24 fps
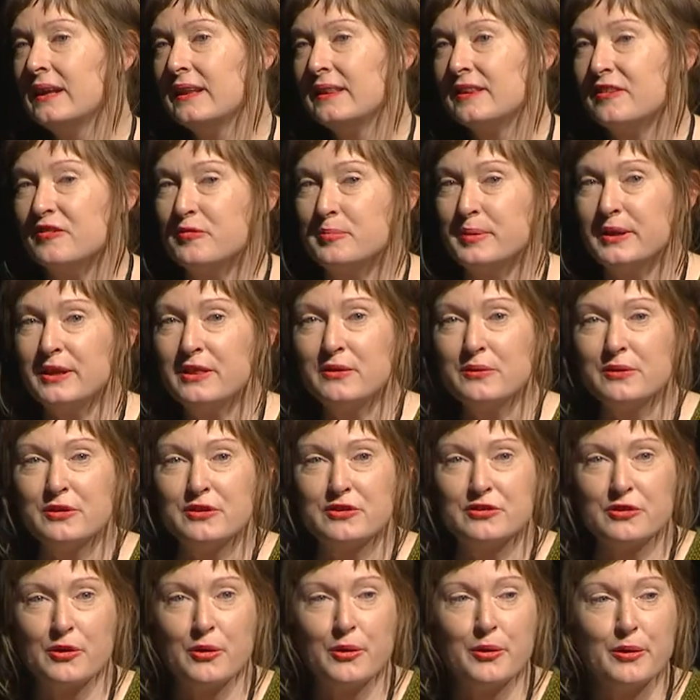They've been the
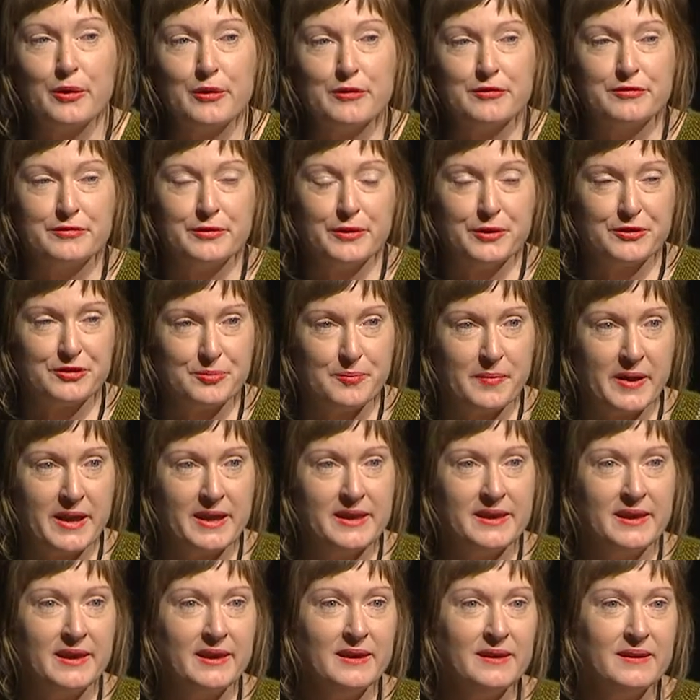result of first
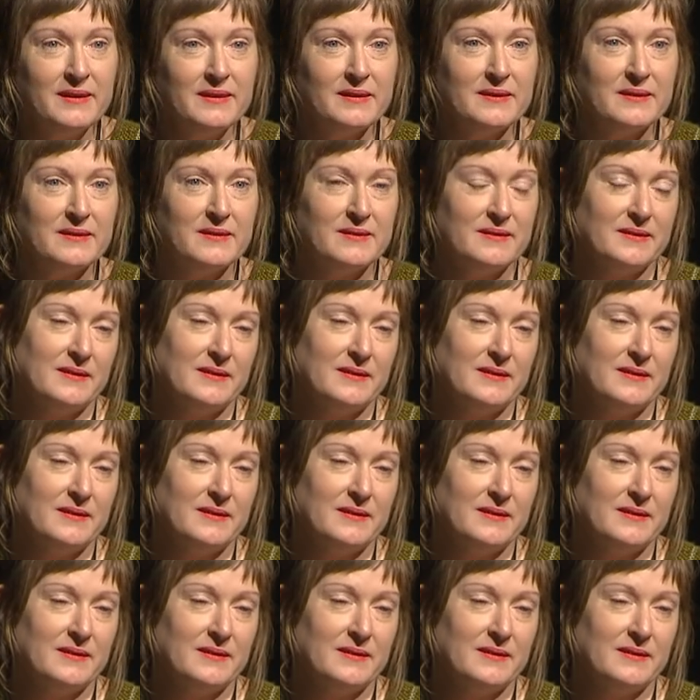making